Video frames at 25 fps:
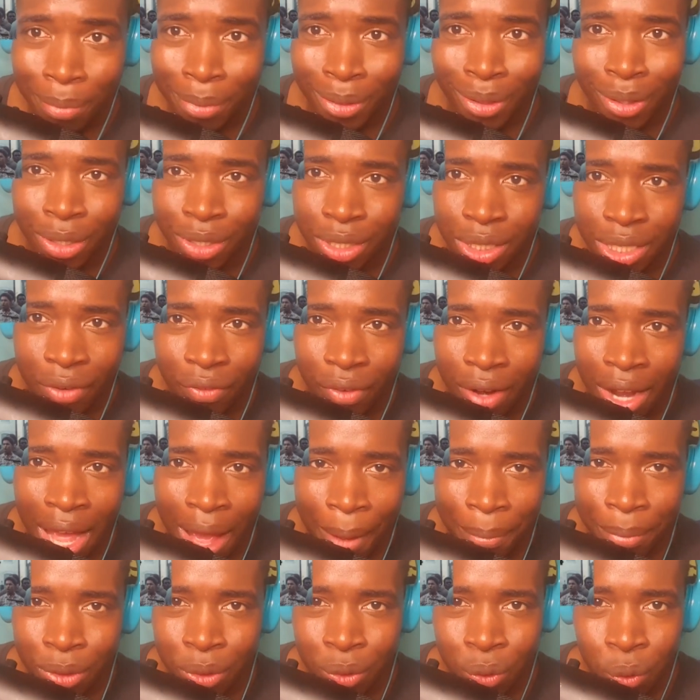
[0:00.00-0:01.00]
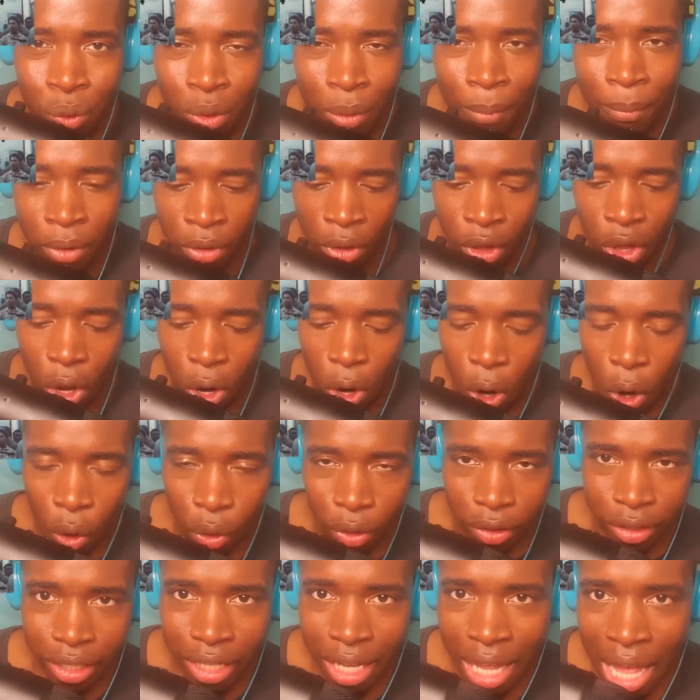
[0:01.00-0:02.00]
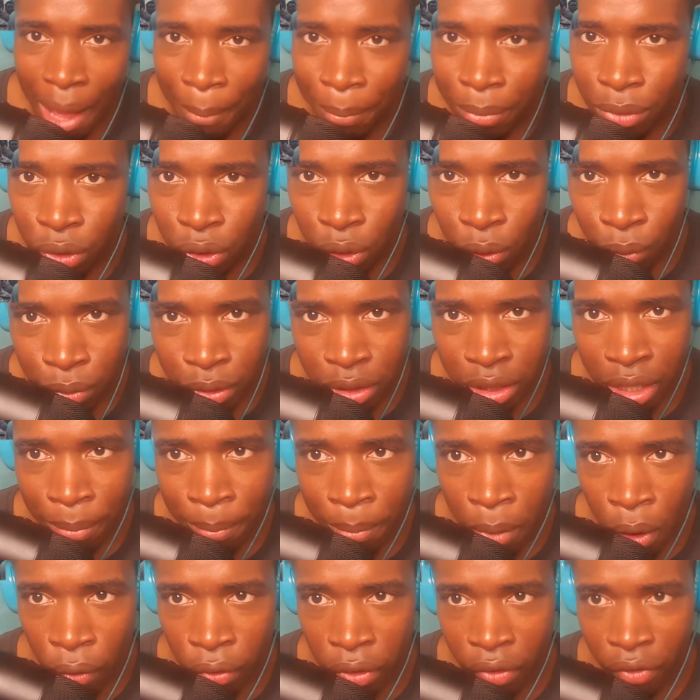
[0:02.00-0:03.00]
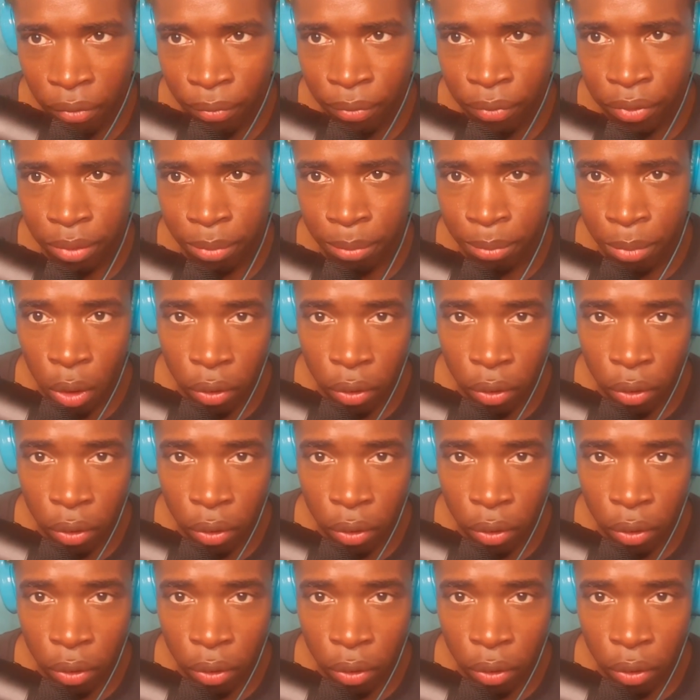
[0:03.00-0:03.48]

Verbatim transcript: repercussions ever happened to them. Only thing that happened to them was that both of them,